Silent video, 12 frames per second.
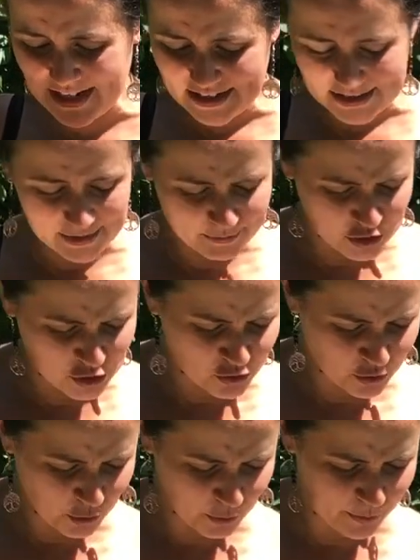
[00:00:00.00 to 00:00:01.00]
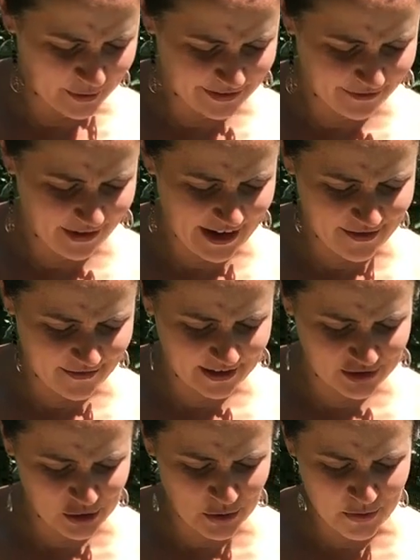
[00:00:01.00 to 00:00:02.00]
some strawberry
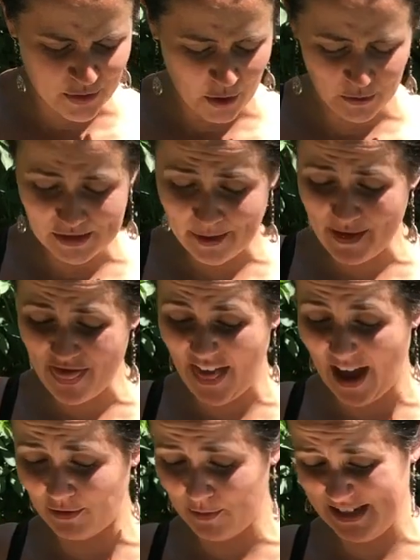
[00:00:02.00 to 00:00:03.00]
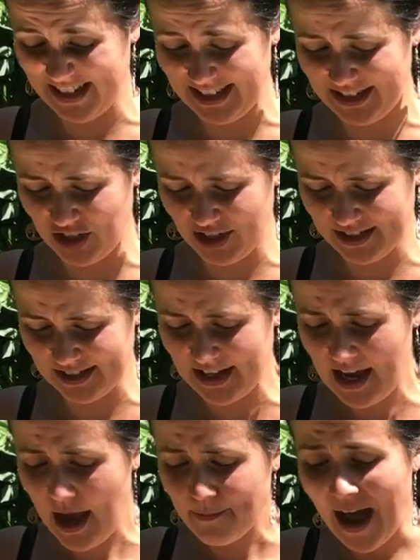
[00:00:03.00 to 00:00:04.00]
flavours. Who knows, I bet that will be delicious.
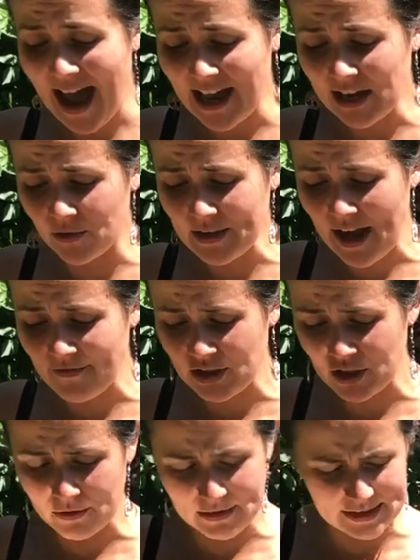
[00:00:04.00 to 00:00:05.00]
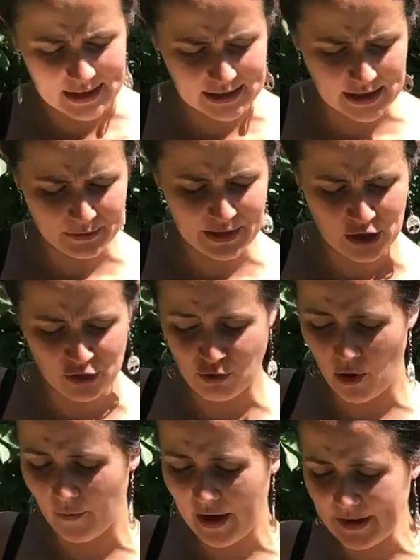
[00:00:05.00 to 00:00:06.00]
But I only ever use things that we are
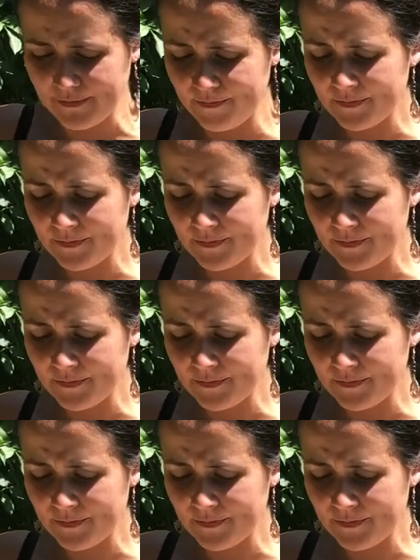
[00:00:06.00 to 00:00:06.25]
growing